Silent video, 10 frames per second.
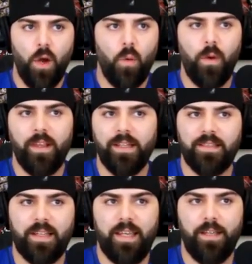willing
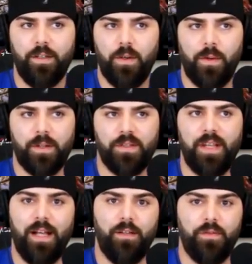to kill
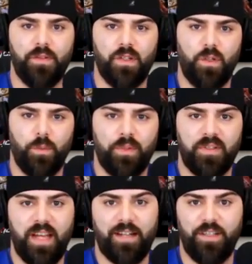yourself to
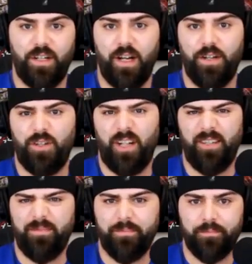protect your country?